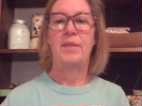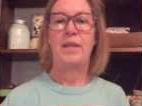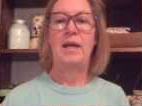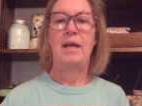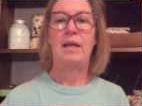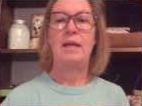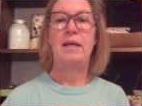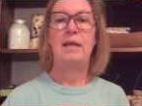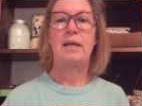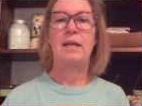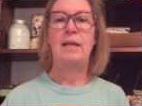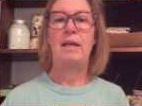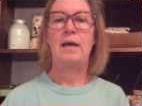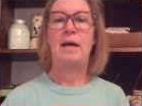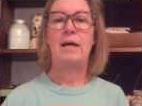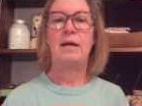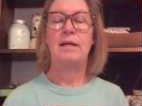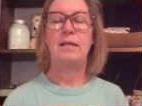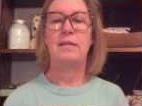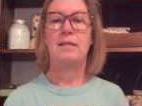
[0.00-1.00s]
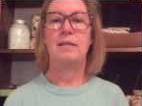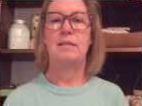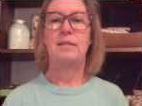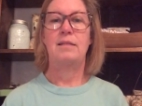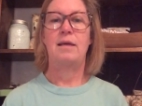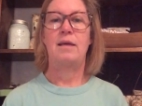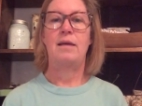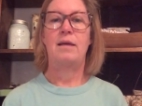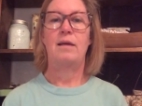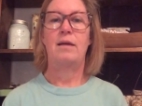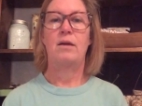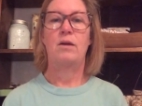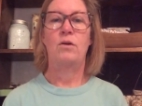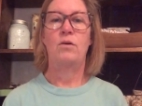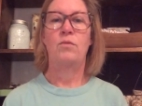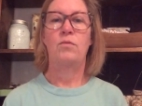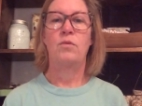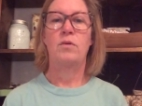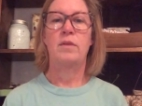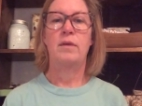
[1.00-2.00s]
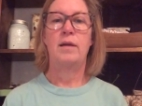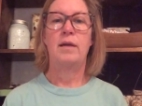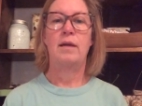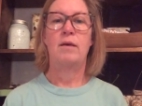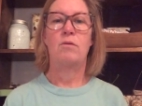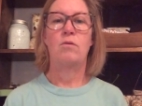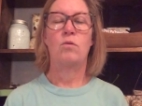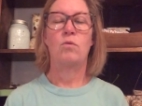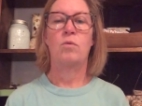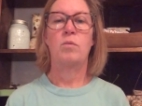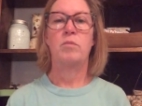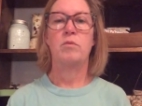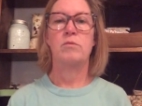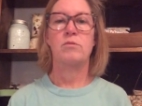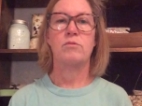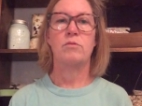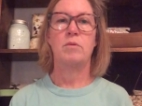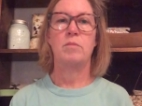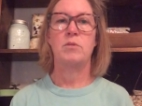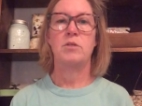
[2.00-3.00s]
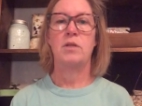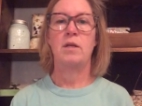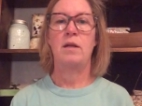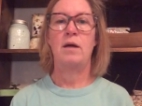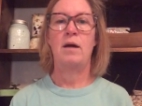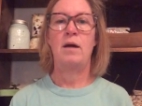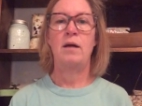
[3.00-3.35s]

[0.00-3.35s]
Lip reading: I cannot take over-the-counter or prescription